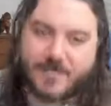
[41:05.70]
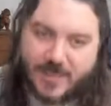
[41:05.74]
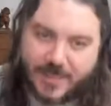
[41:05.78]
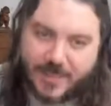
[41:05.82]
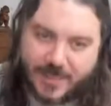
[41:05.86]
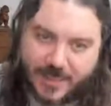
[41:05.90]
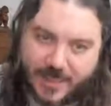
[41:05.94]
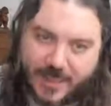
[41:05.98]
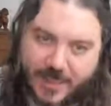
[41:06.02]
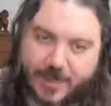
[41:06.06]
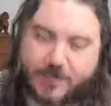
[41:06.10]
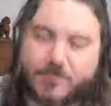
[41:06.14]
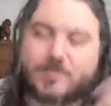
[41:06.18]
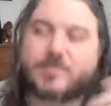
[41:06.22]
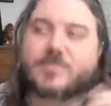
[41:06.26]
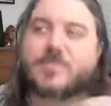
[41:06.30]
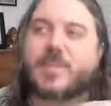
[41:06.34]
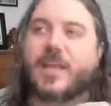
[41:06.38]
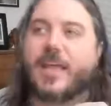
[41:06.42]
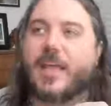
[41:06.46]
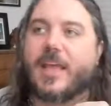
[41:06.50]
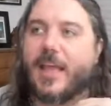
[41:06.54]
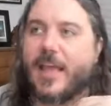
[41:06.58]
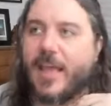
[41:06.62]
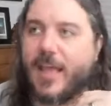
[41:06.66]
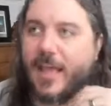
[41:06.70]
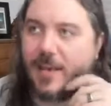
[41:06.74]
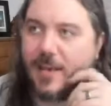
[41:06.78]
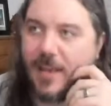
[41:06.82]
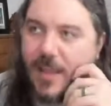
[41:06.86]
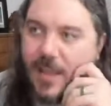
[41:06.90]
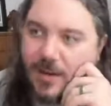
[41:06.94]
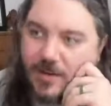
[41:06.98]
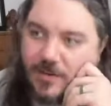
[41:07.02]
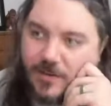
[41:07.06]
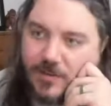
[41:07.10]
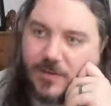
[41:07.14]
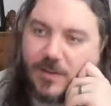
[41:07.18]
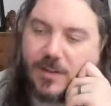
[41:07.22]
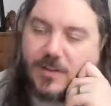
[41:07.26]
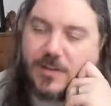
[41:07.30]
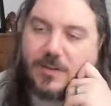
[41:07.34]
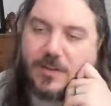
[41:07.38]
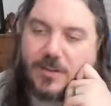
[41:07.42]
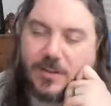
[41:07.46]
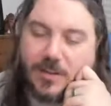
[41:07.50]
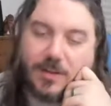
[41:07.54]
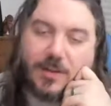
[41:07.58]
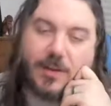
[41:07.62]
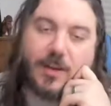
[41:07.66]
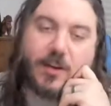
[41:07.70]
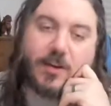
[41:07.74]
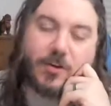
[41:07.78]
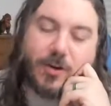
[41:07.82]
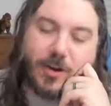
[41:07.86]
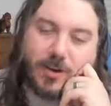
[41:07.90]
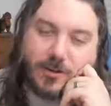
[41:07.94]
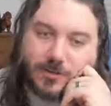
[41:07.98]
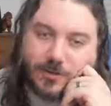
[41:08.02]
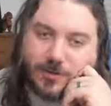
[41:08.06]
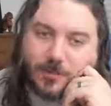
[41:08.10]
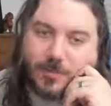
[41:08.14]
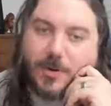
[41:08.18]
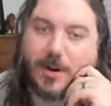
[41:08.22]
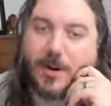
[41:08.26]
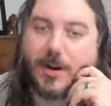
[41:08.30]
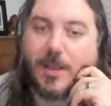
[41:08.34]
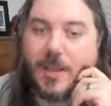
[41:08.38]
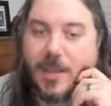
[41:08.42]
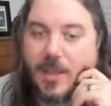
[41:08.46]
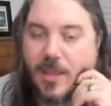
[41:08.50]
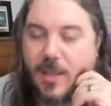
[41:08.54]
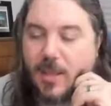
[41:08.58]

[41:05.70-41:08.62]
Yeah. And a crazier product.